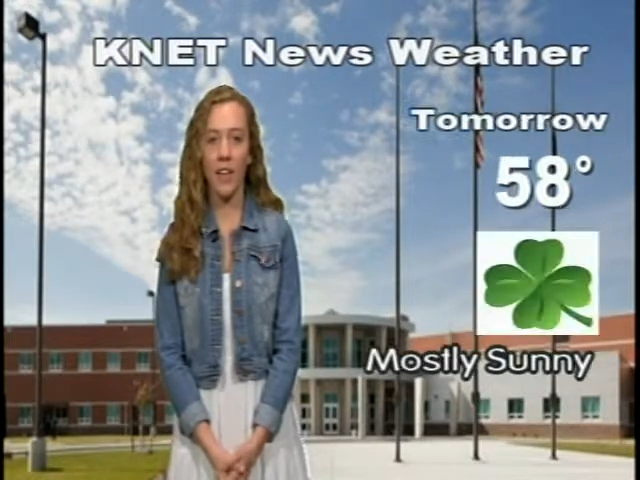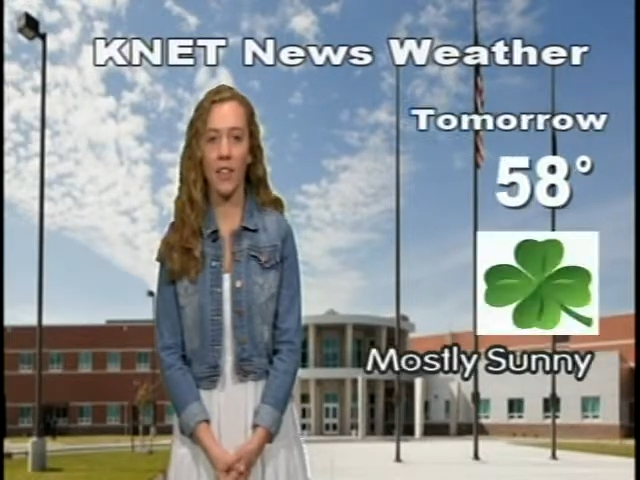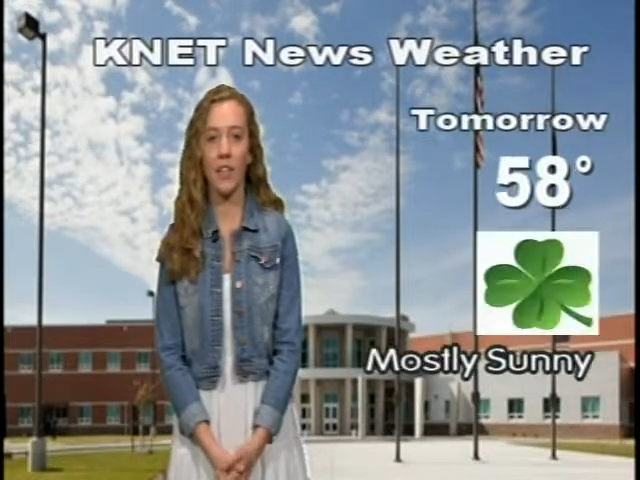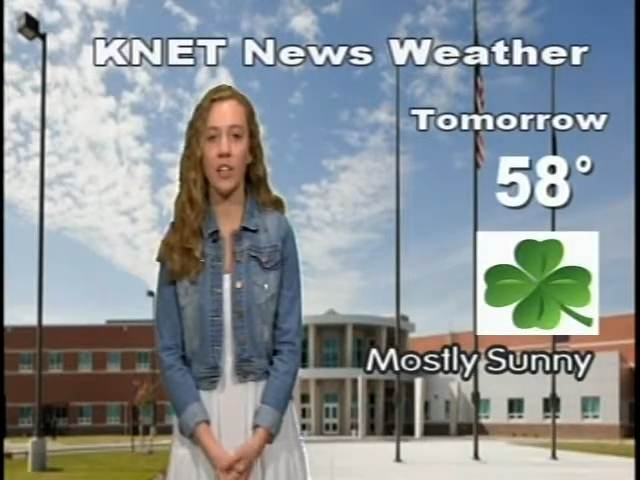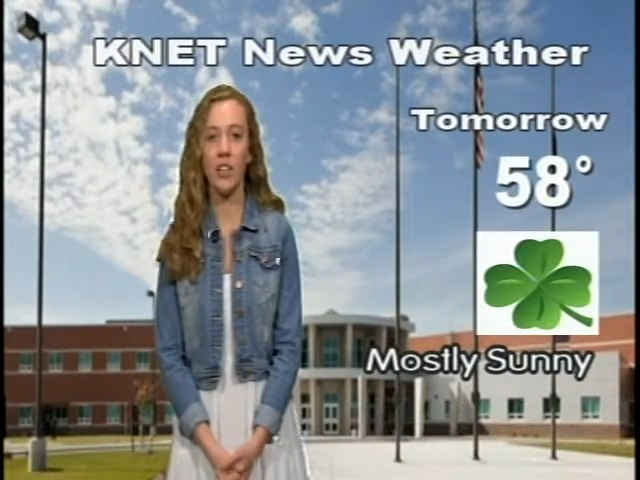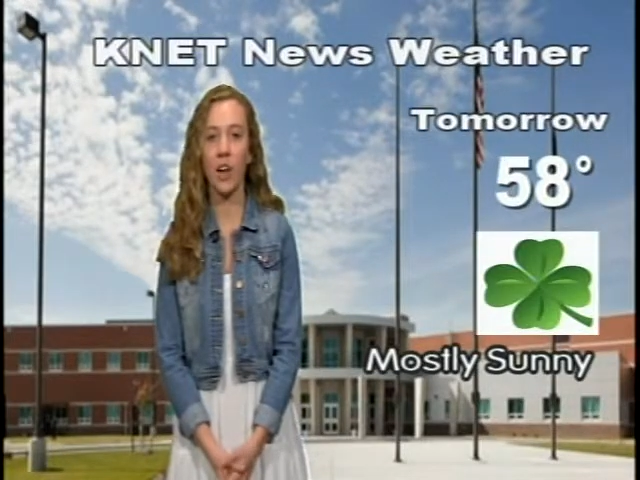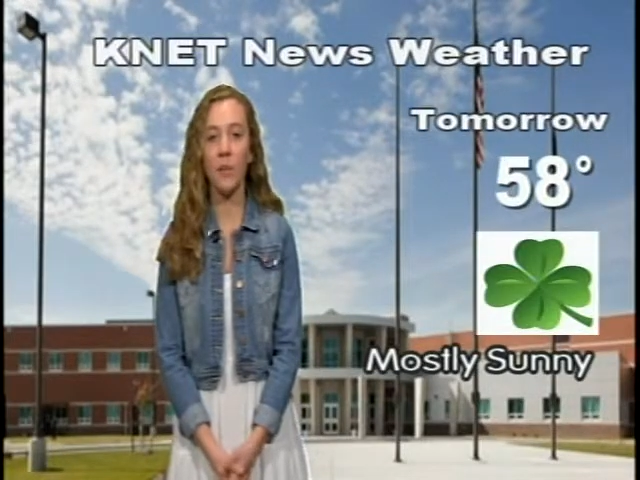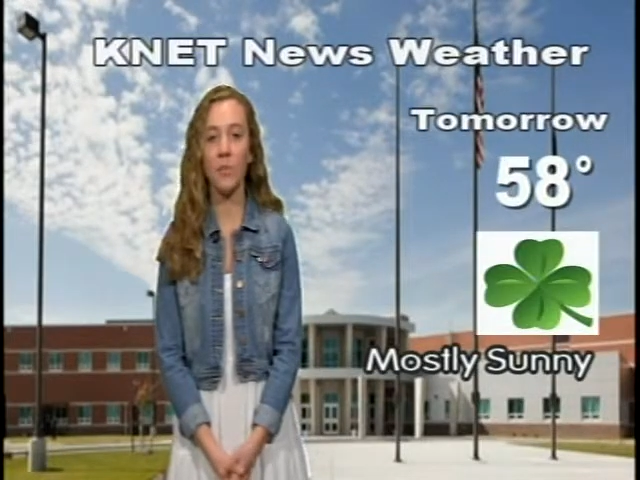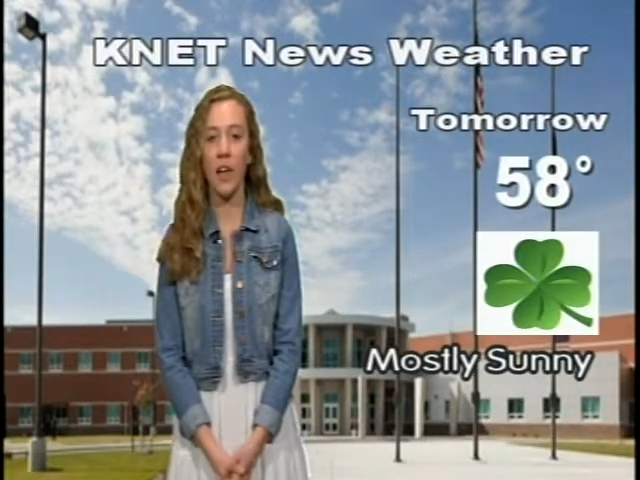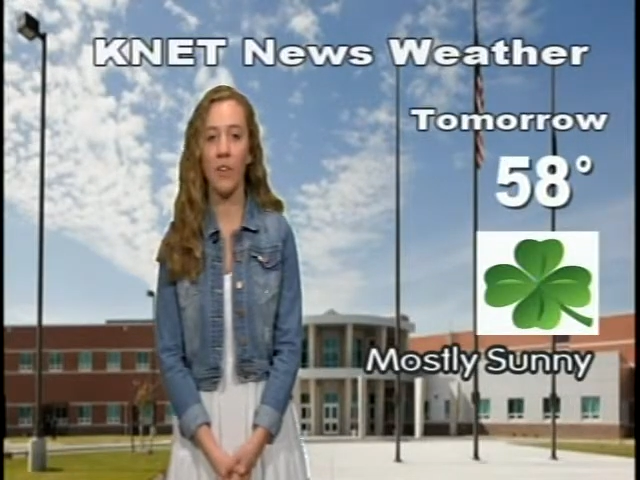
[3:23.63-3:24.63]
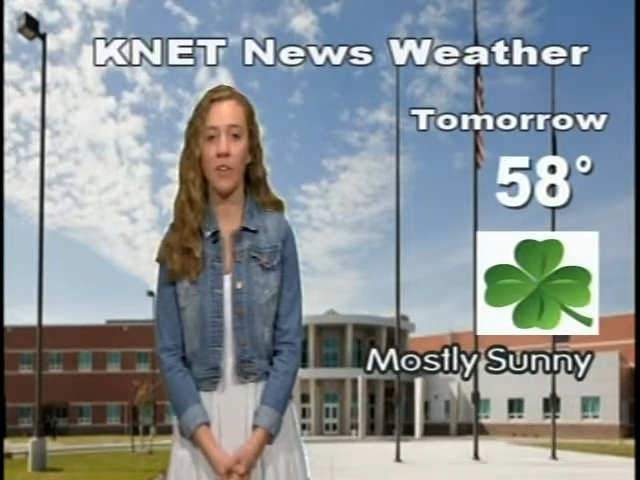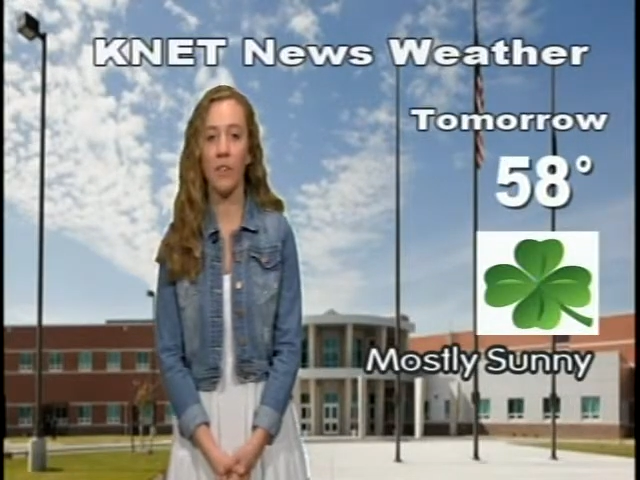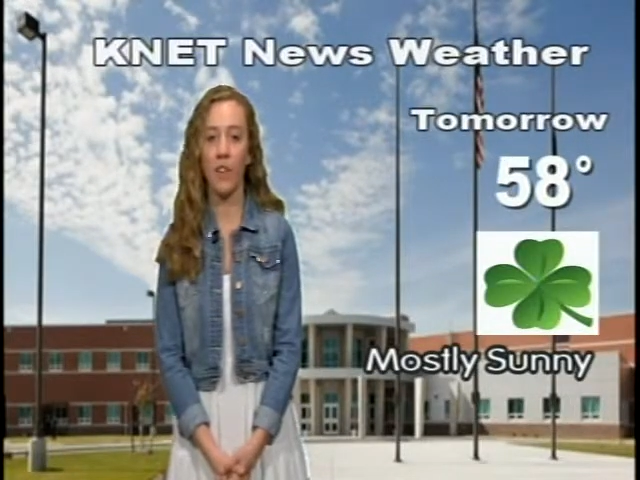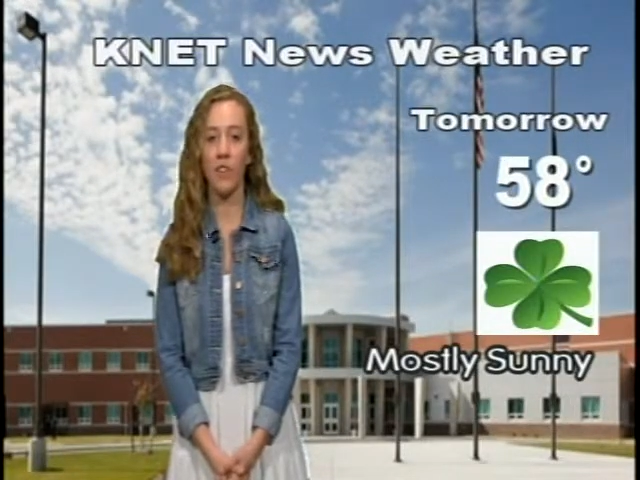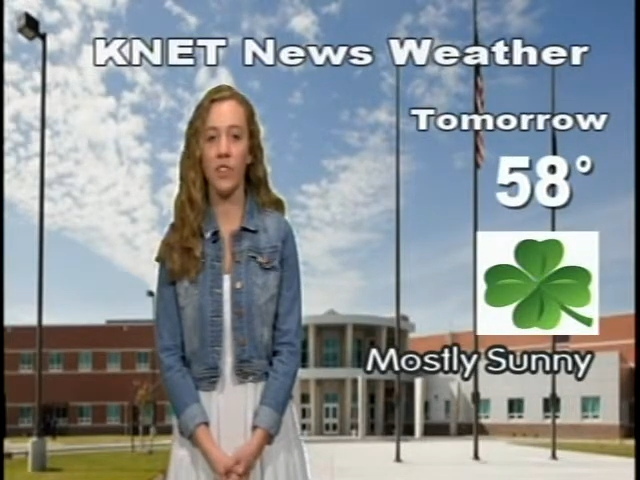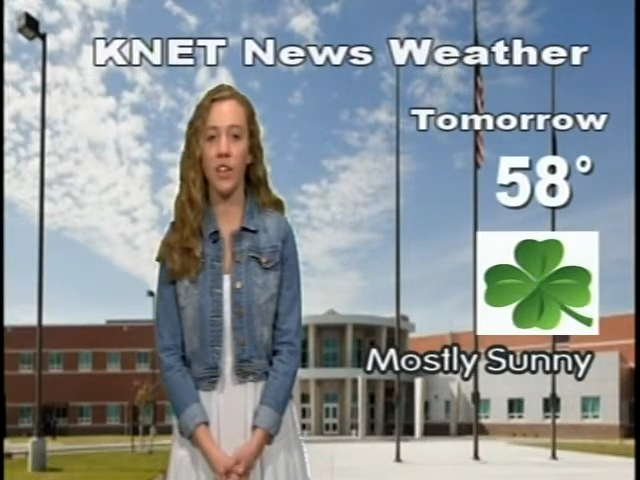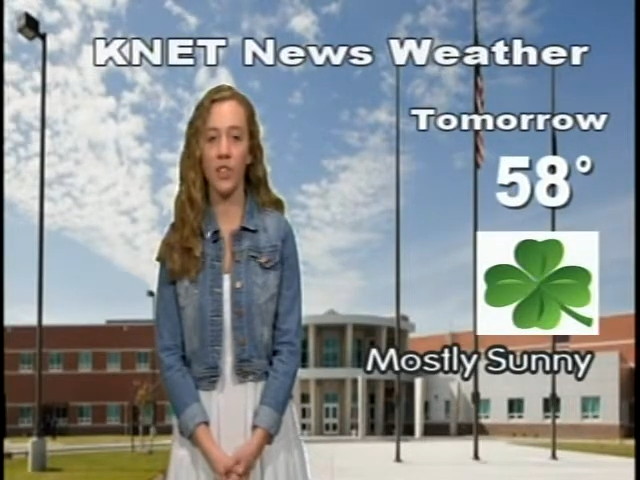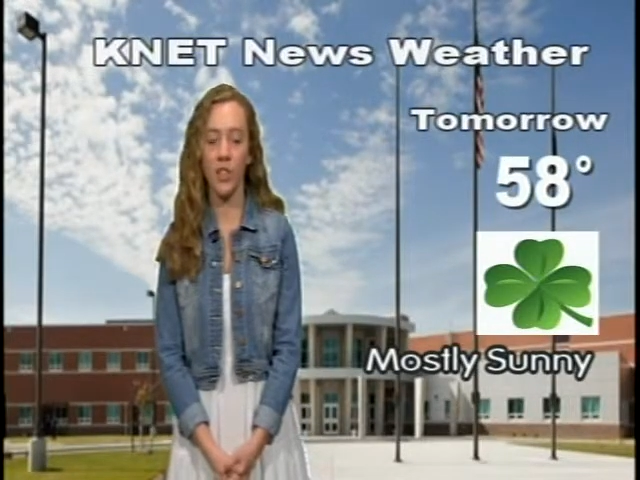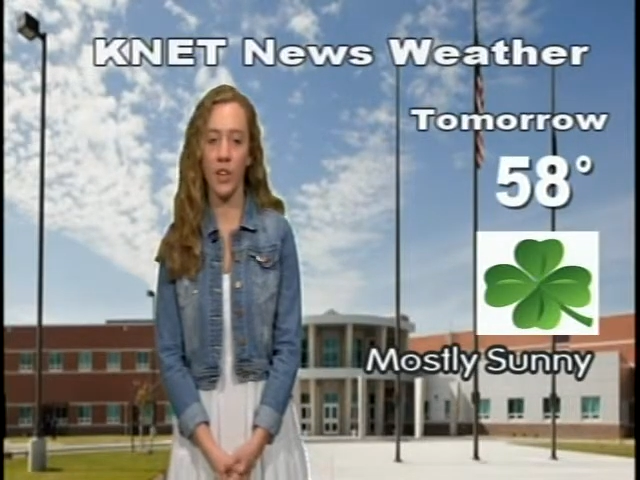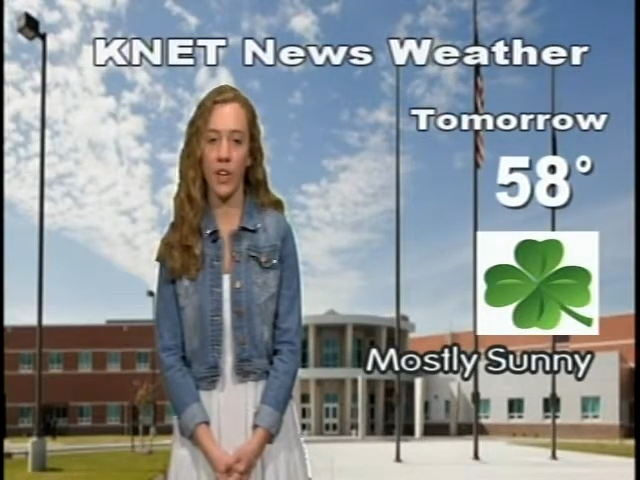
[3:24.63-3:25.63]
it is going to drop down to 58
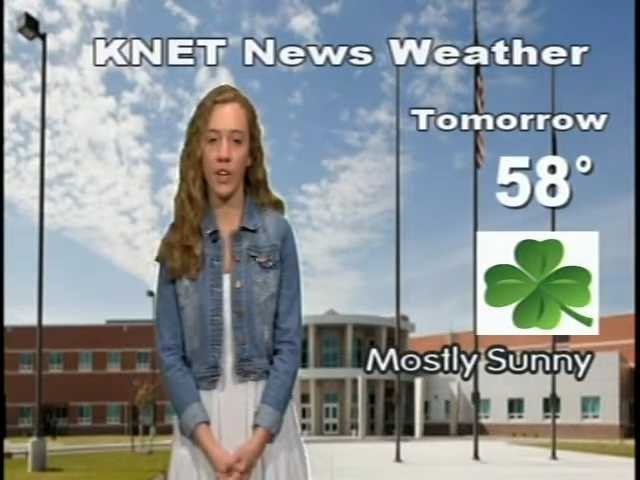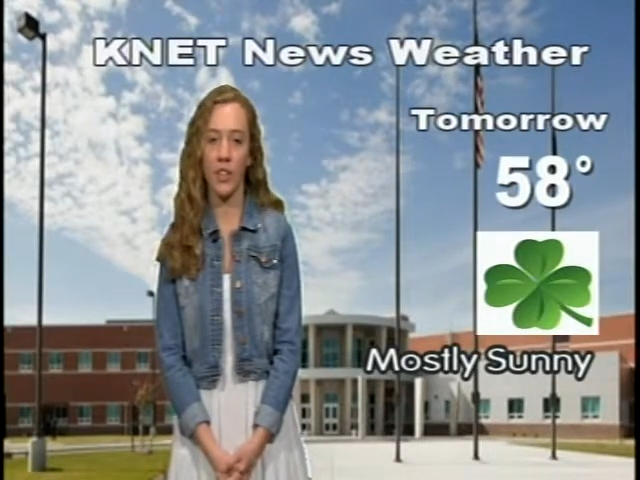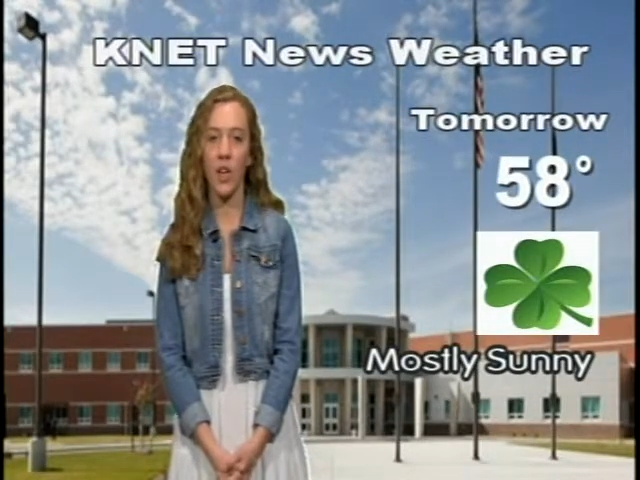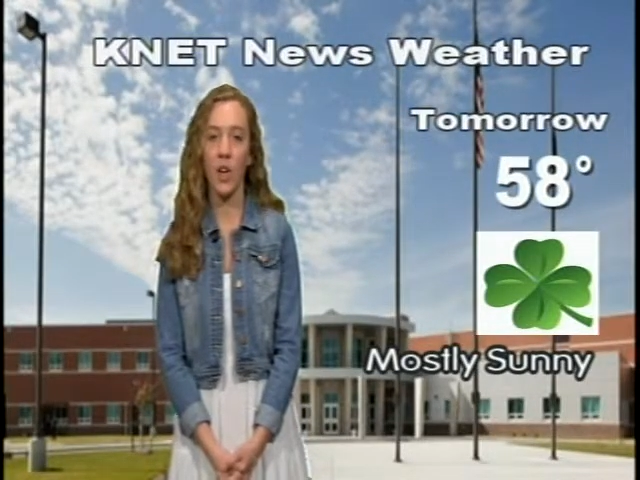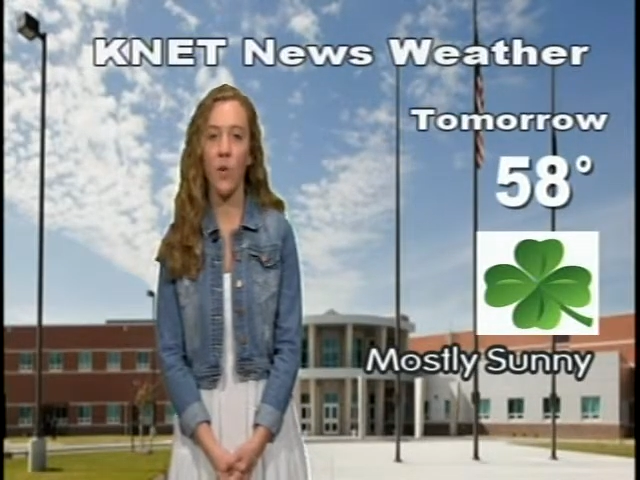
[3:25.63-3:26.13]
degrees